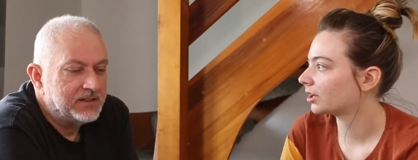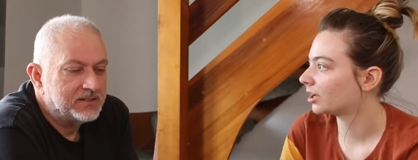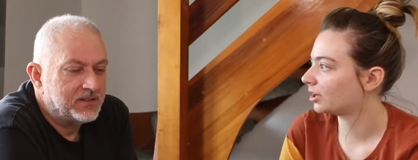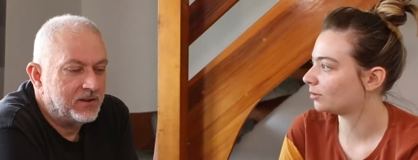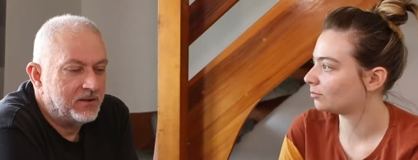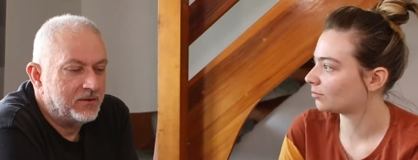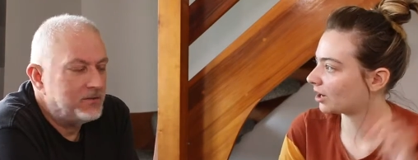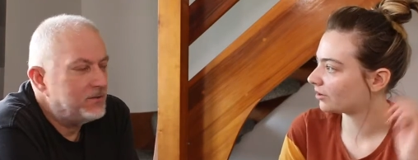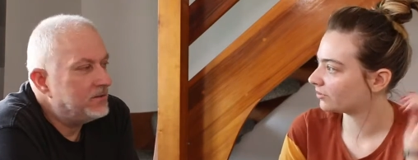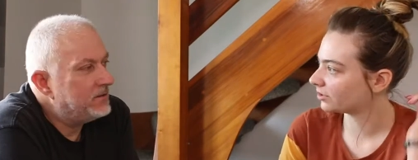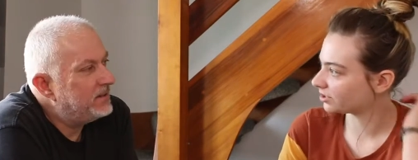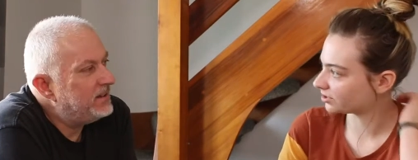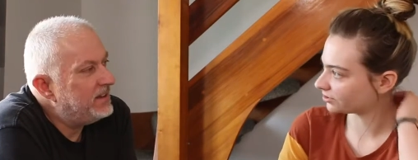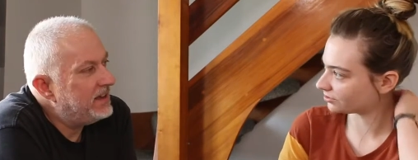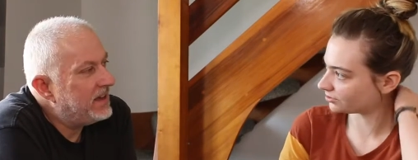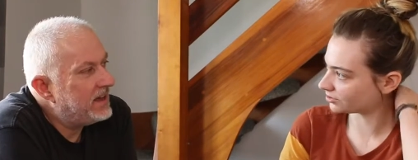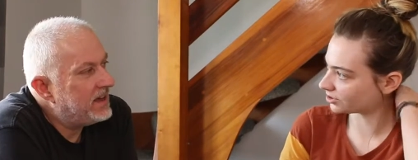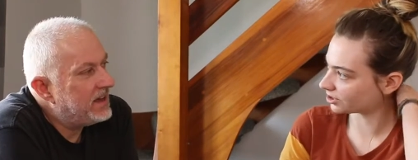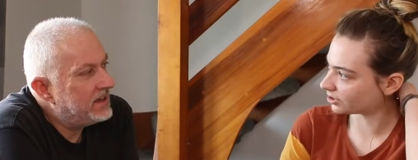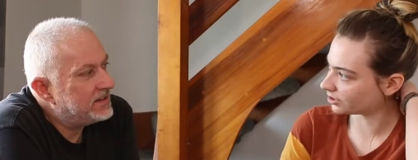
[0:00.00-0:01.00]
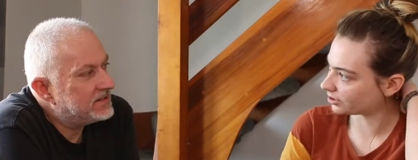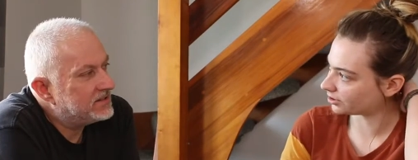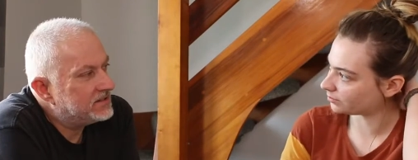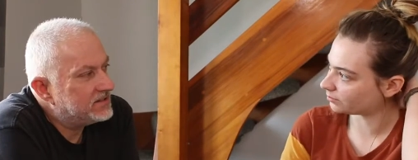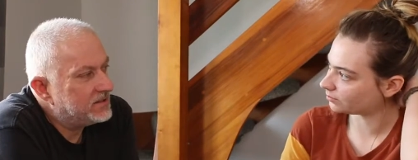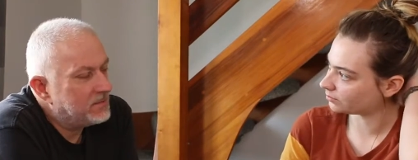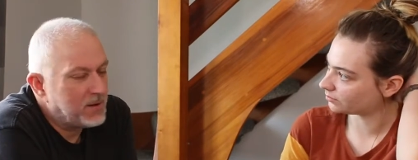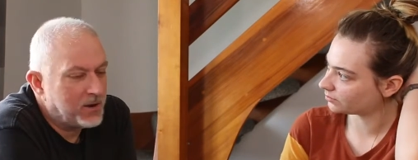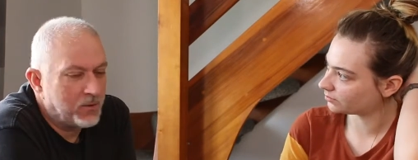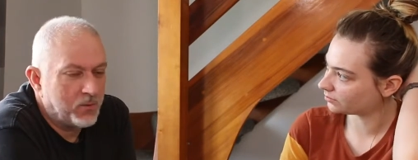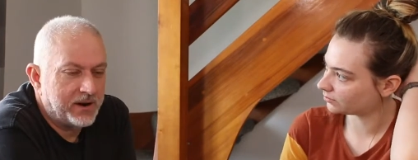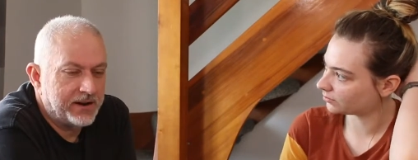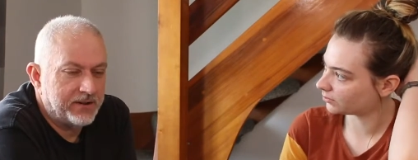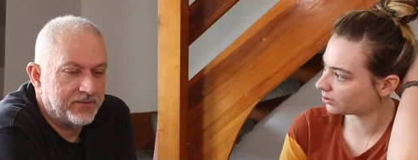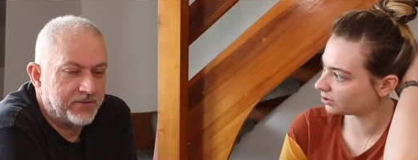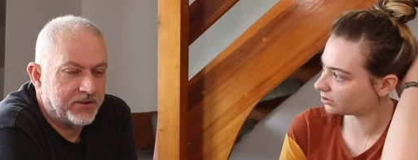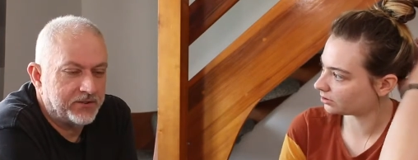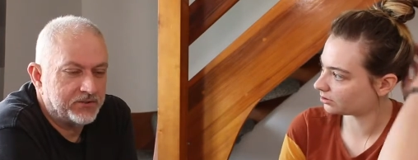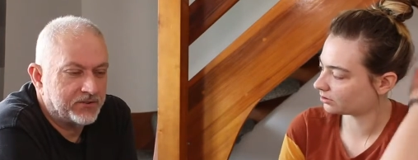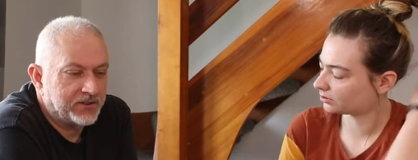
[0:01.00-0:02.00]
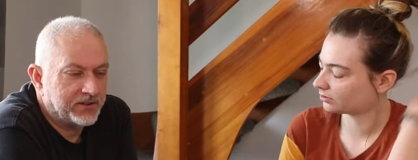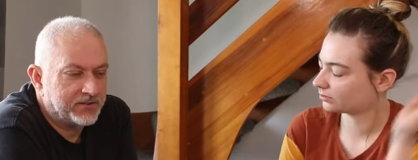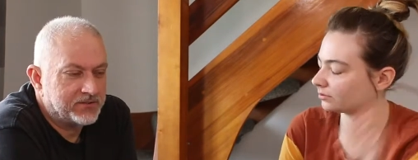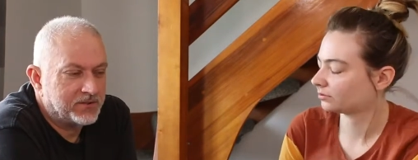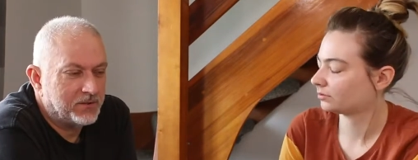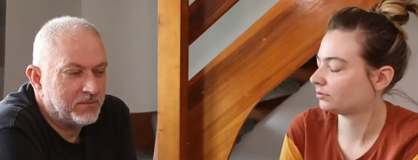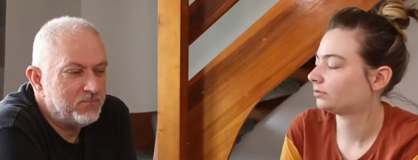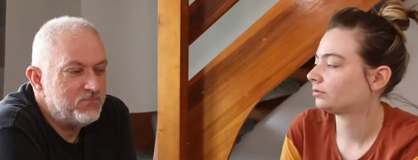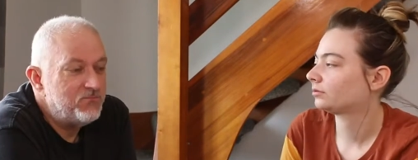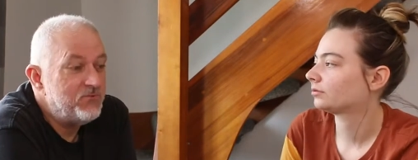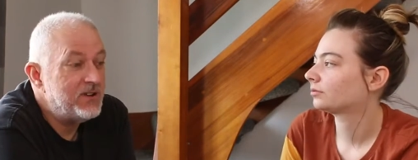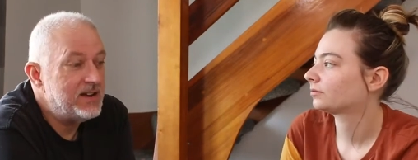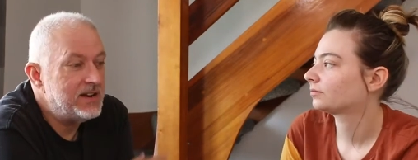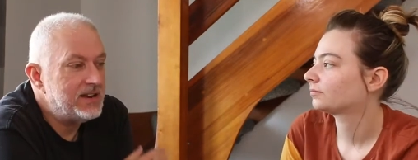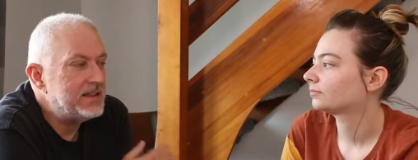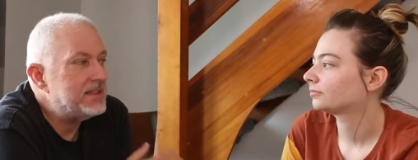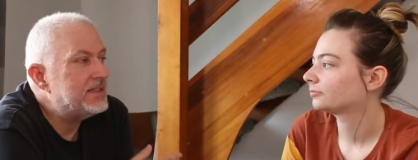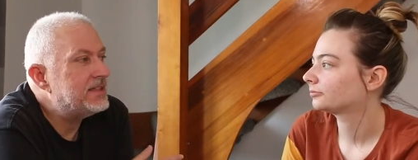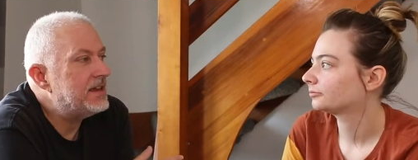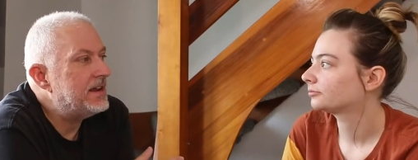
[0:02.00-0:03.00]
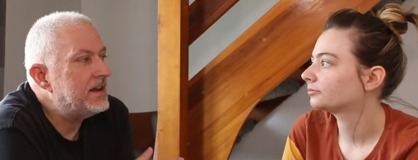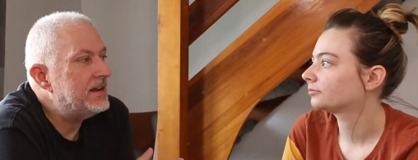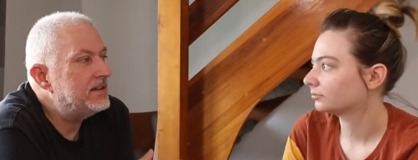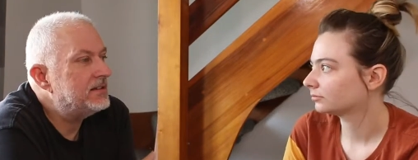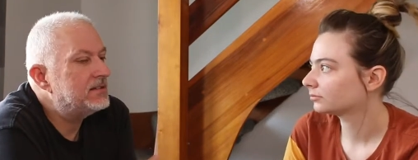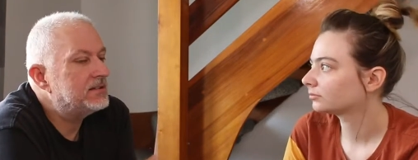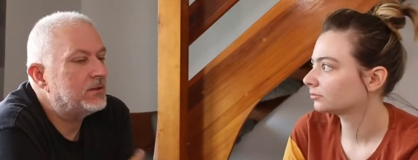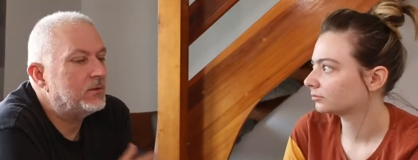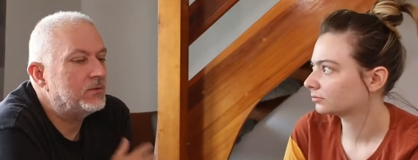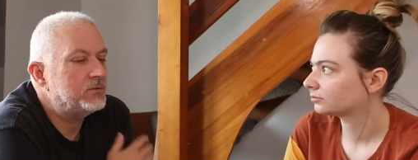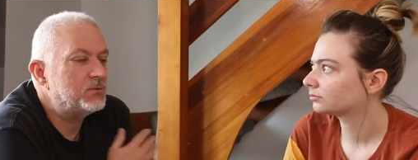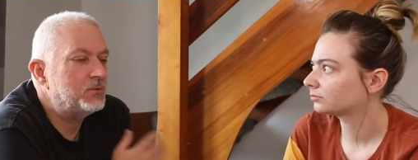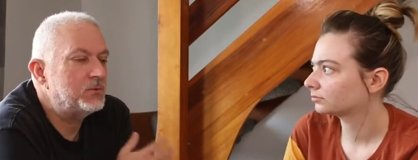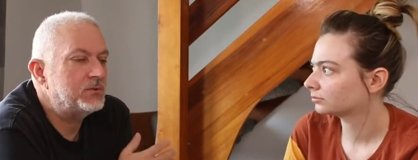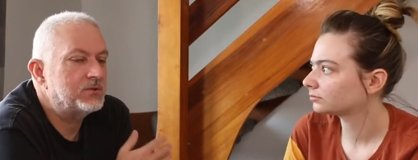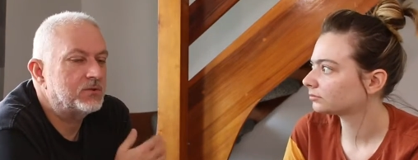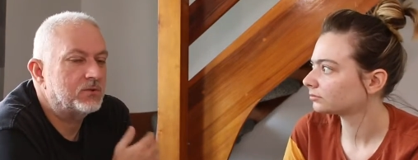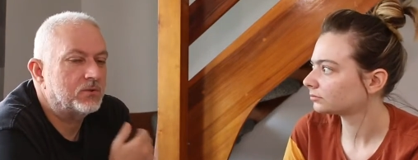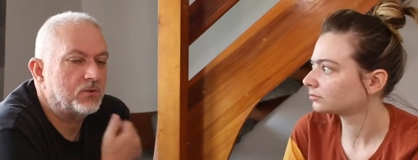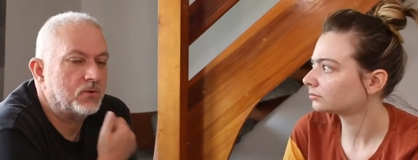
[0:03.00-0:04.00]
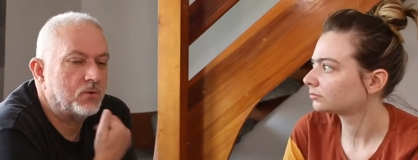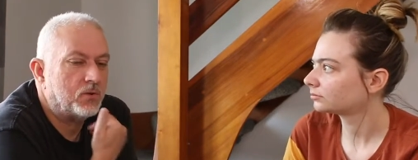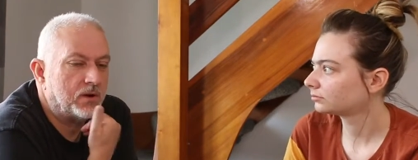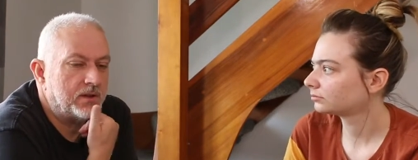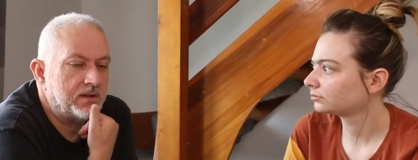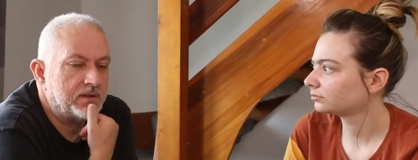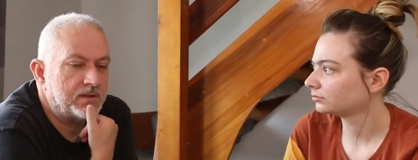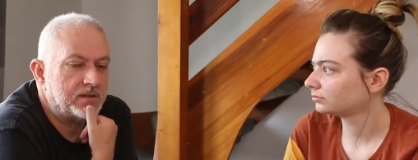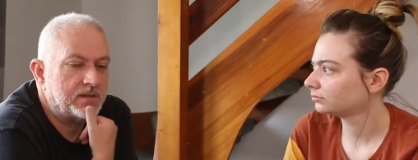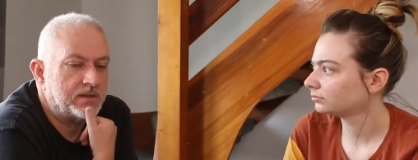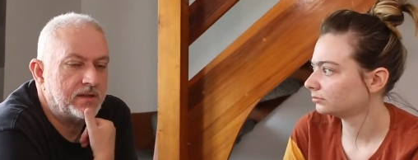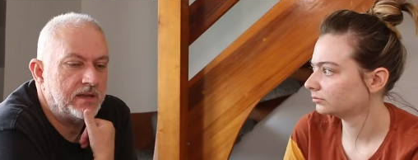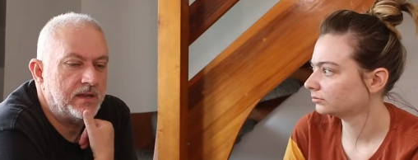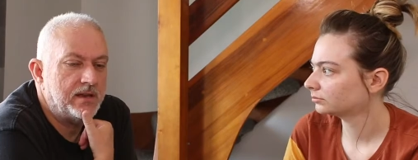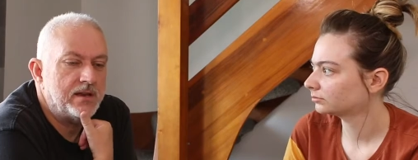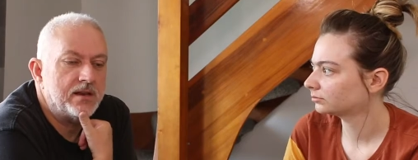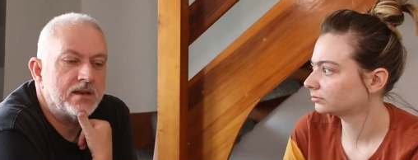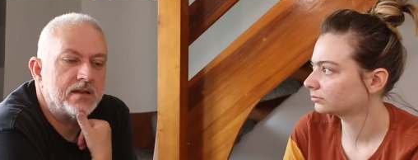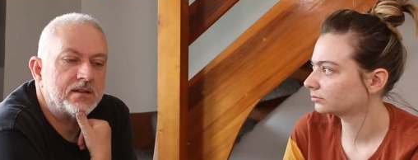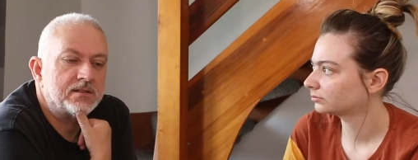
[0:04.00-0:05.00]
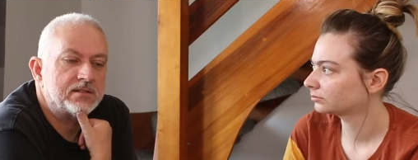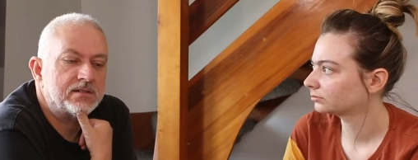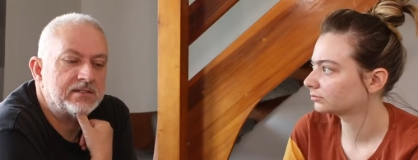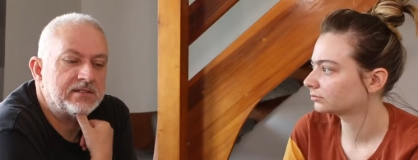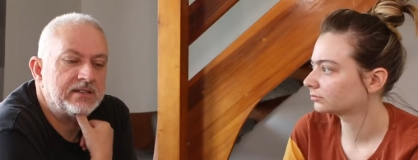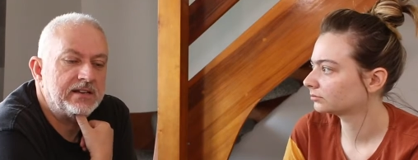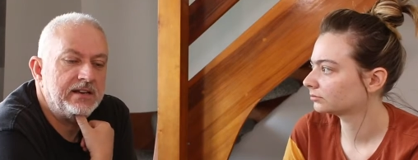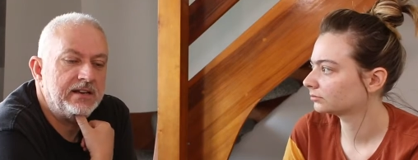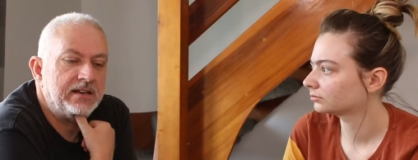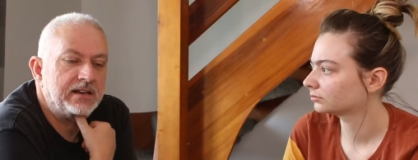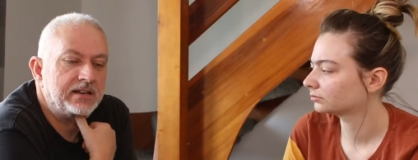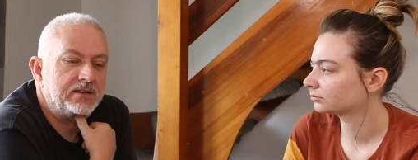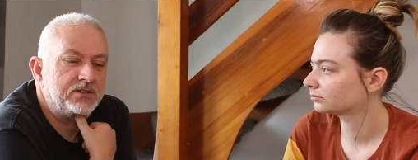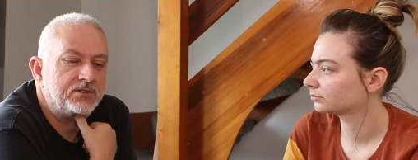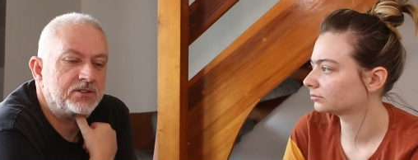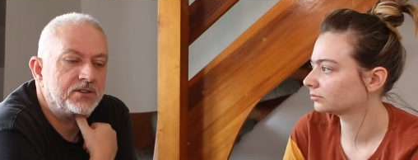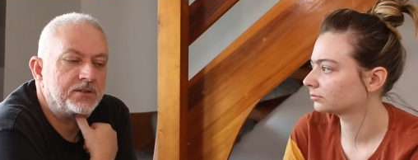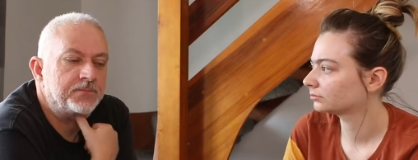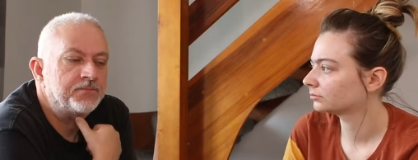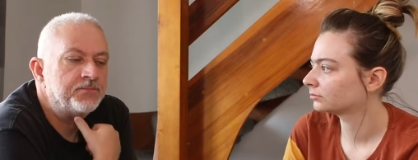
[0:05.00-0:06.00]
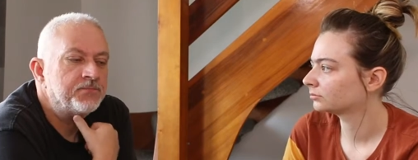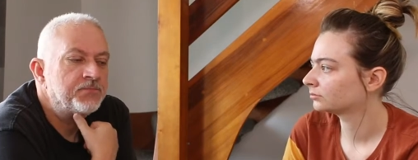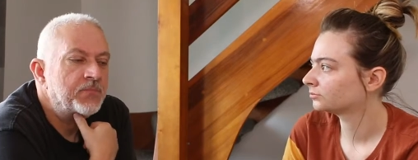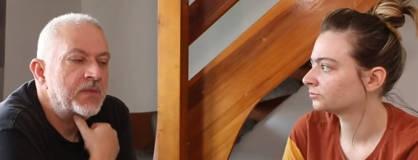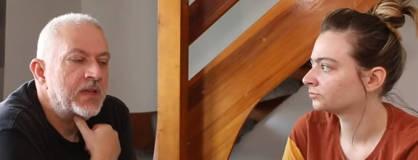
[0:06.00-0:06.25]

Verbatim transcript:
Speaker 1: getting so, married. Yeah, so my wedding photographs, I'm really thin. So I was always quite thin as a teenager.